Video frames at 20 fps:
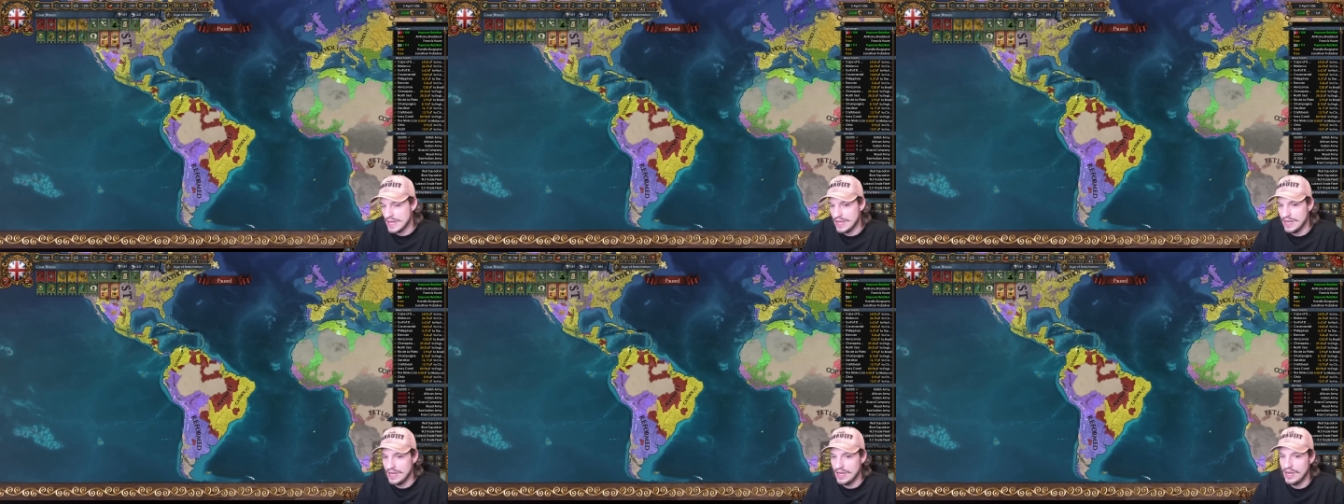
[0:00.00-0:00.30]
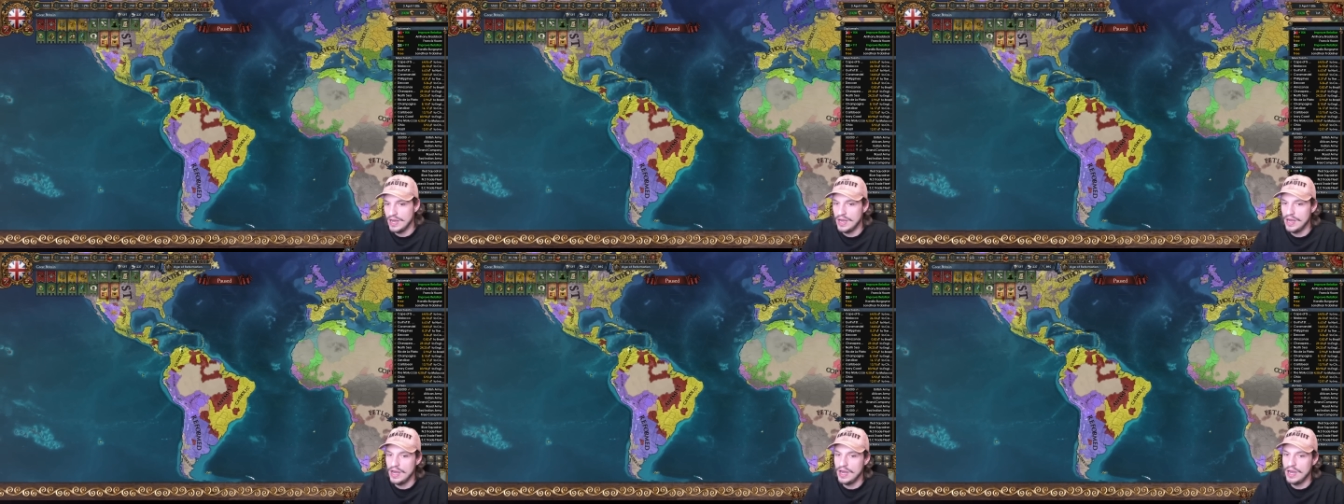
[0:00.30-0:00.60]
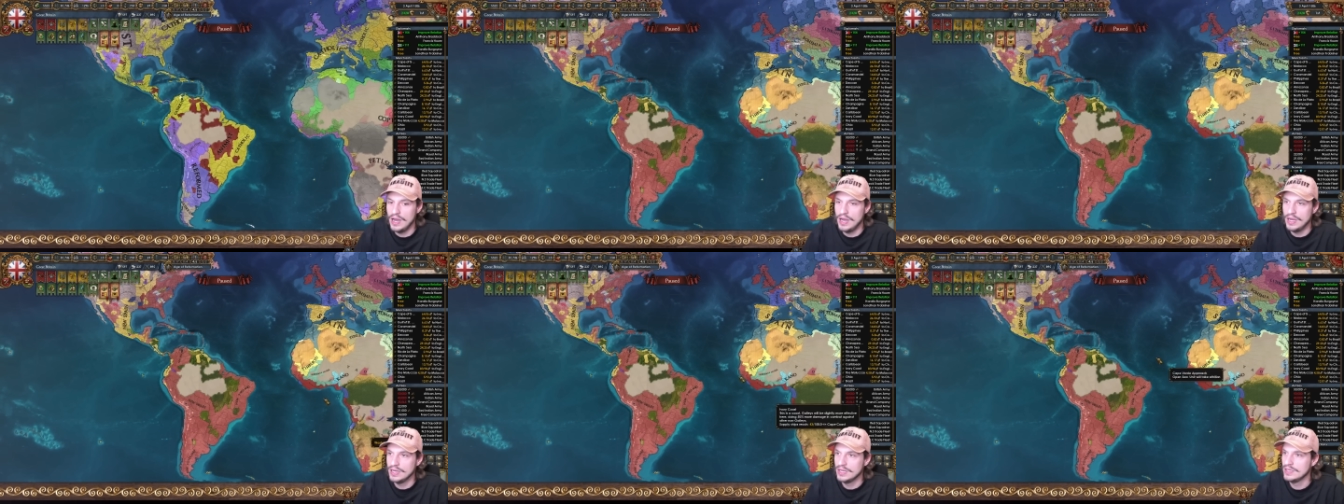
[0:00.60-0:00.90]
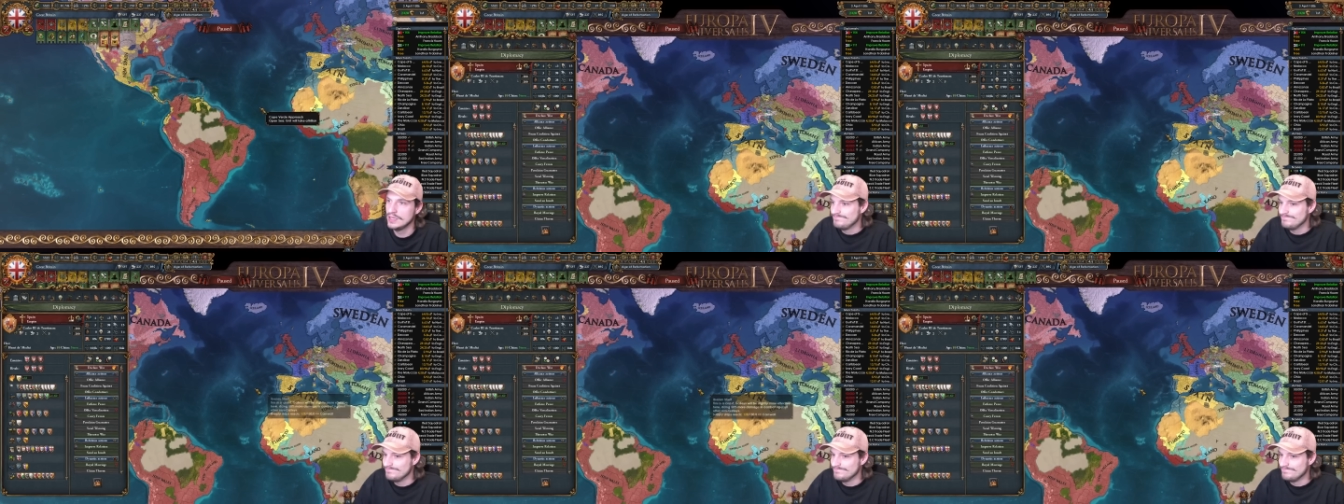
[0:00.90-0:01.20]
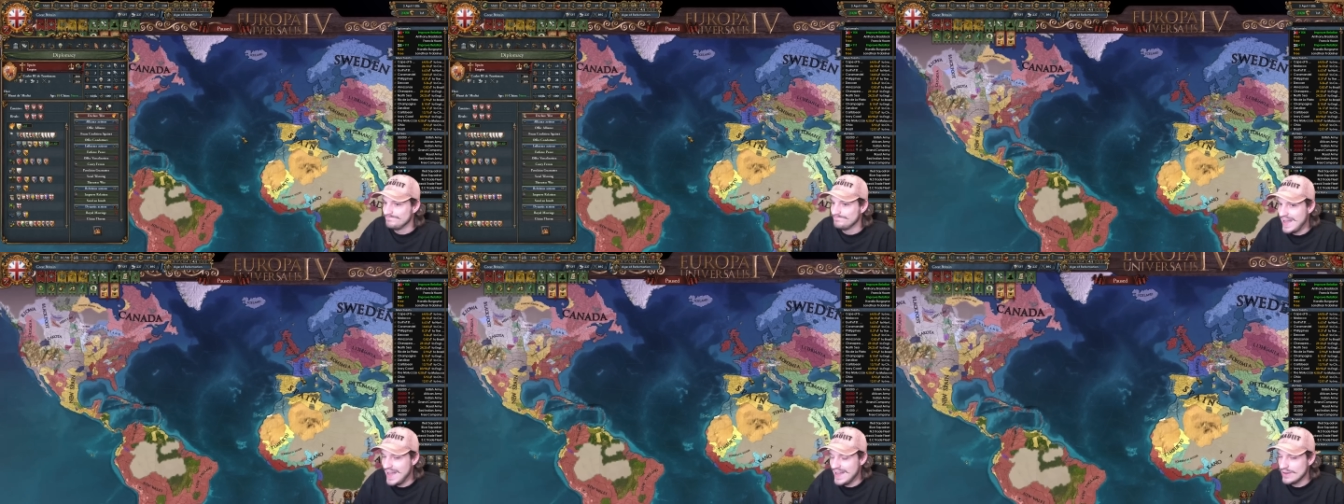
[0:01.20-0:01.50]
I
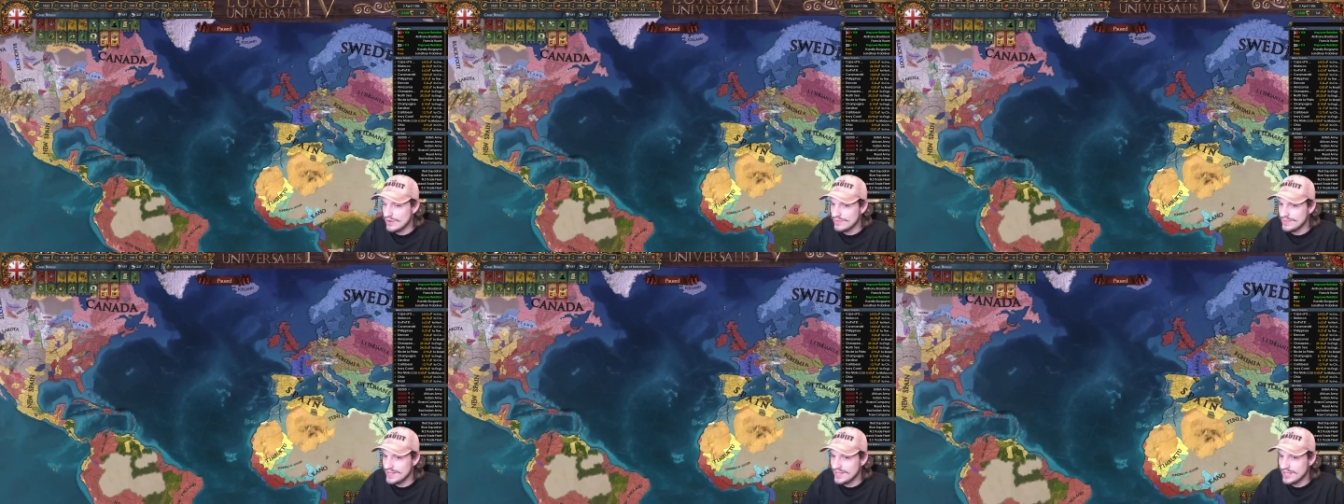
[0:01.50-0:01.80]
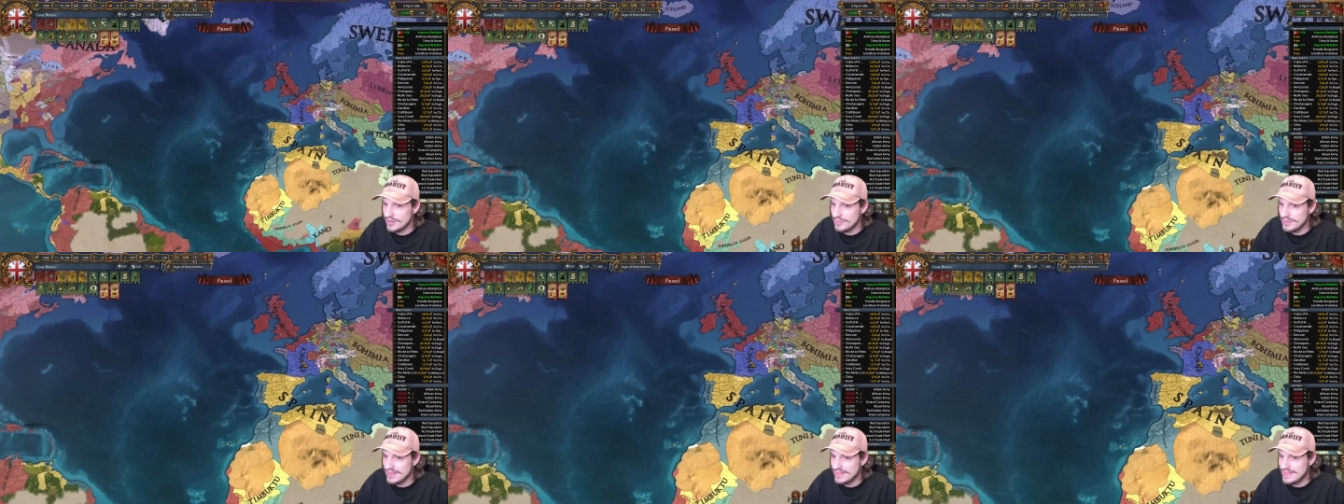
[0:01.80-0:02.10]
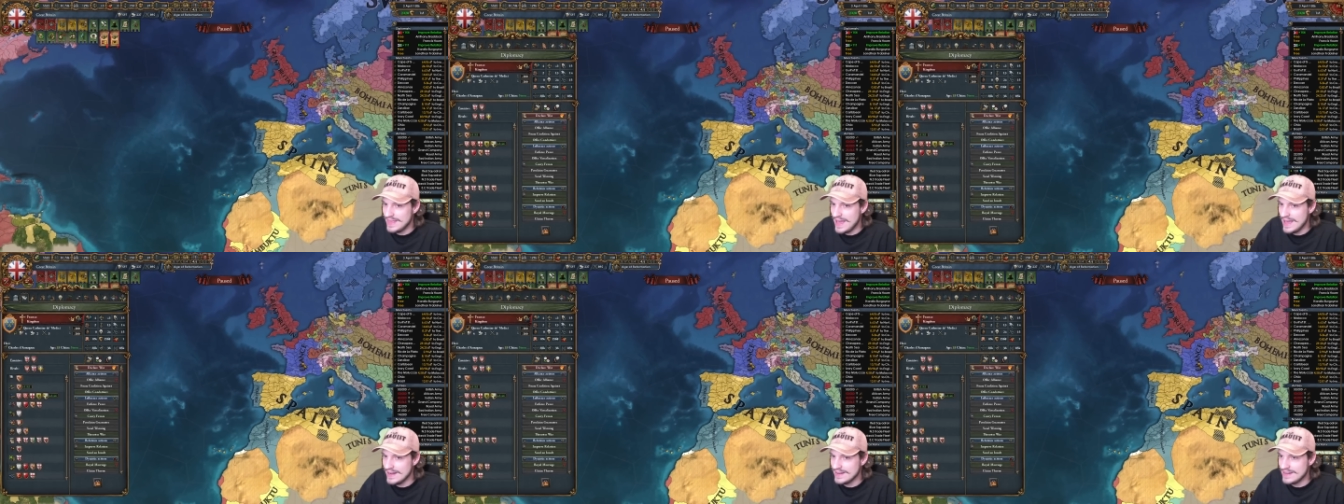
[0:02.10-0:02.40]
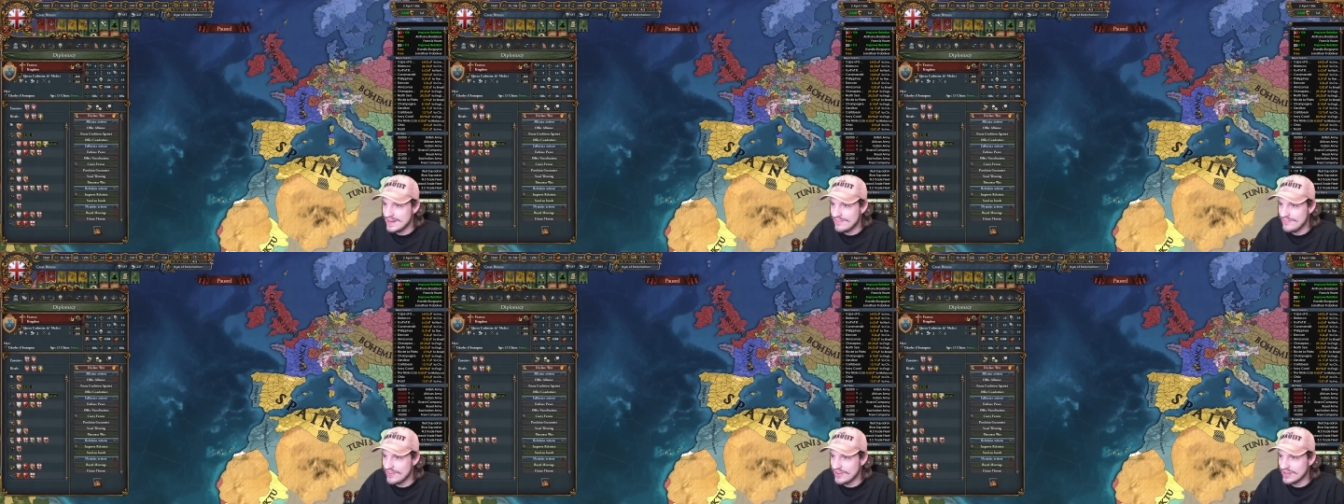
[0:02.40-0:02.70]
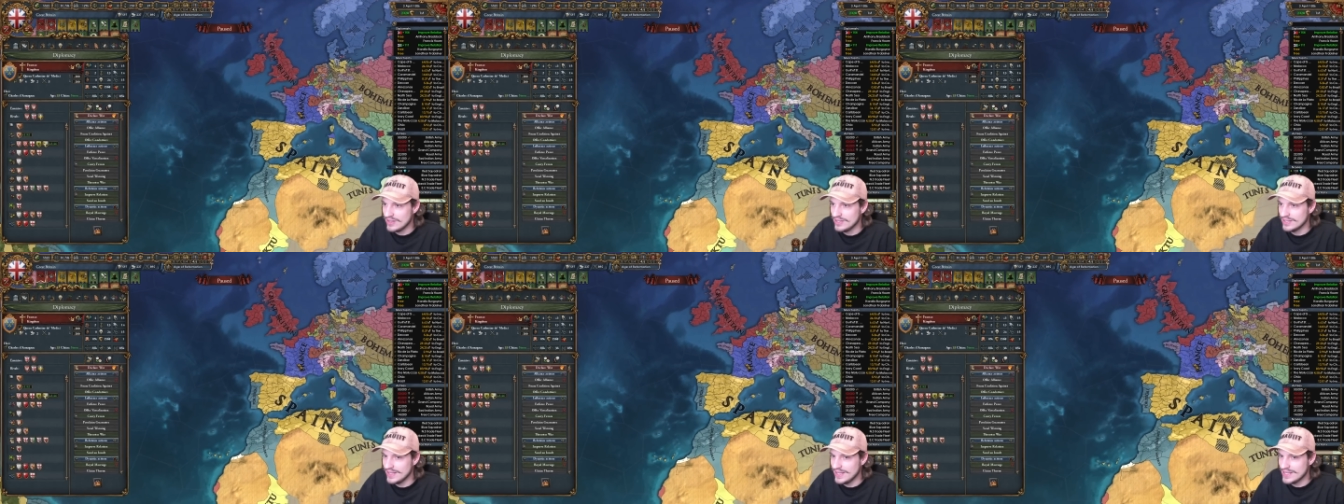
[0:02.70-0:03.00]
don't think it'll be that difficult.